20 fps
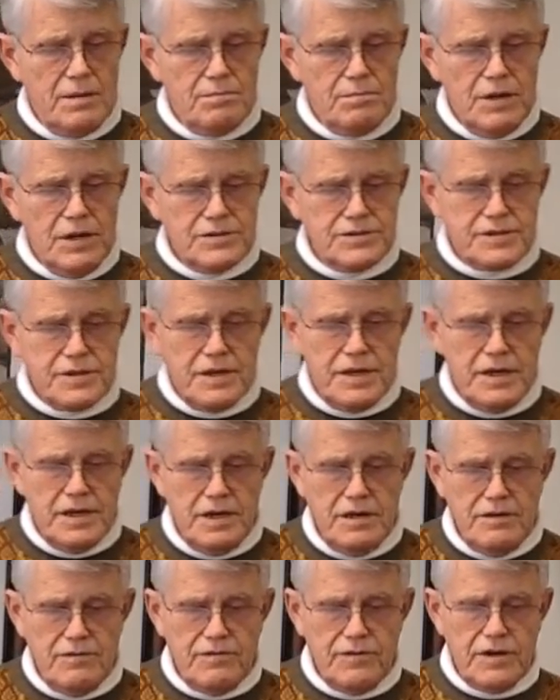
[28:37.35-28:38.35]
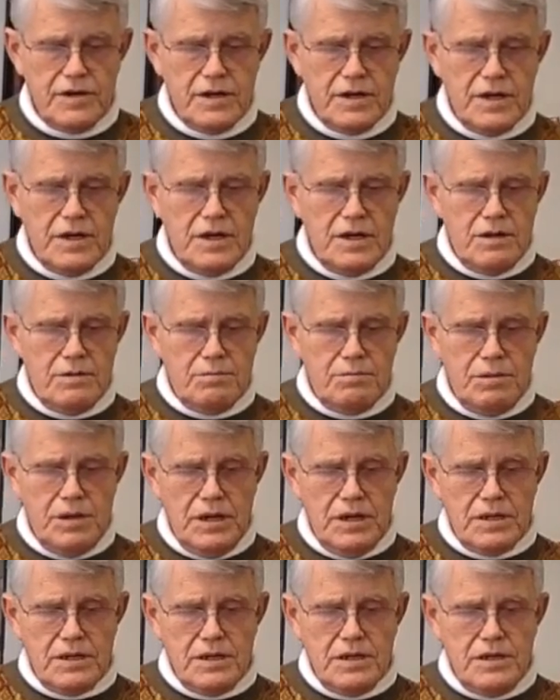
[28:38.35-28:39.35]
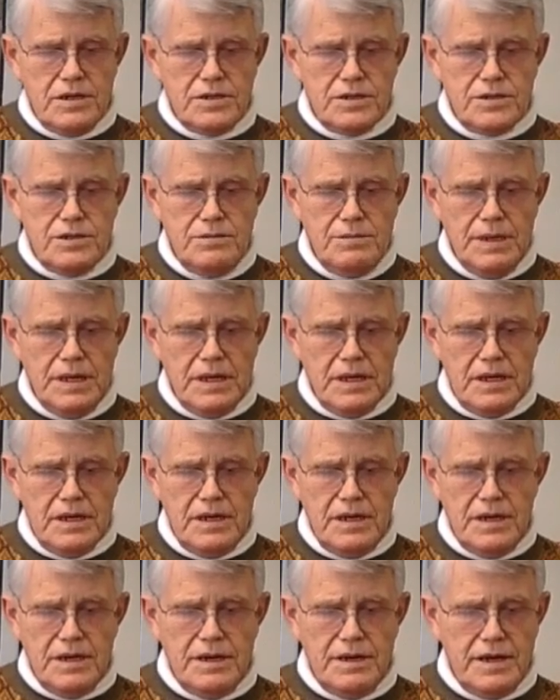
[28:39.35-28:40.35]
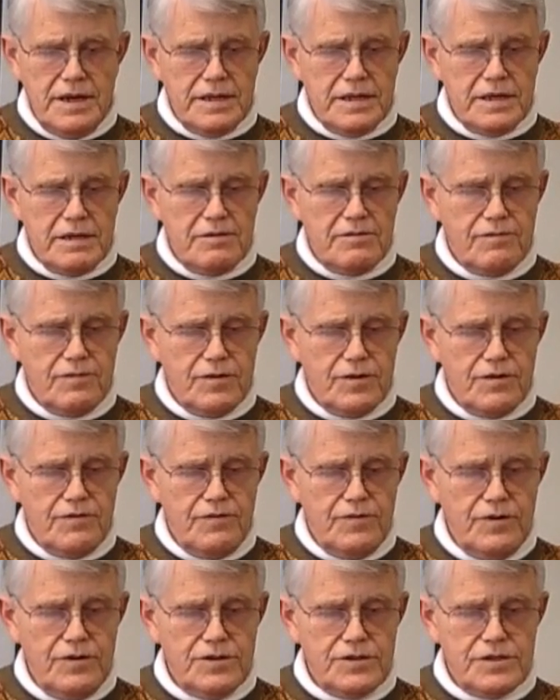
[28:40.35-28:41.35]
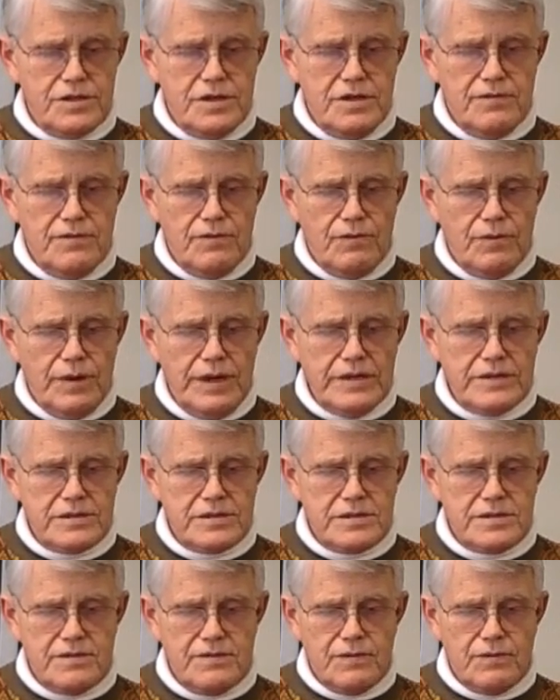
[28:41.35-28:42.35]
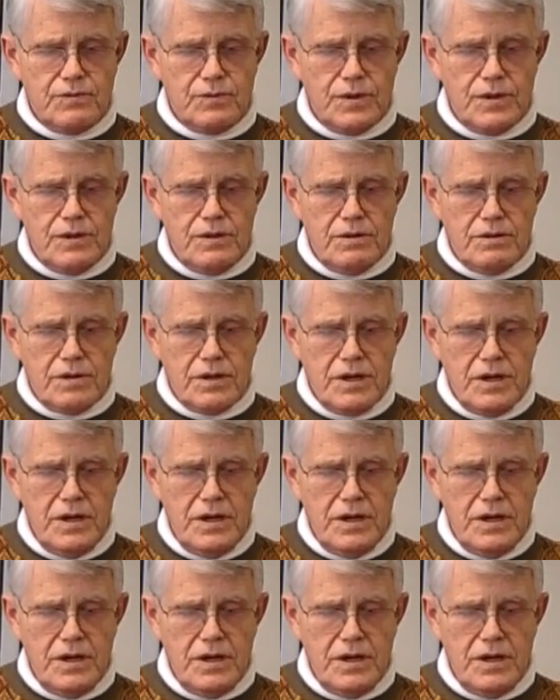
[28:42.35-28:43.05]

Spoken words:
Most love, but too many care nothing for the future of the races of the world,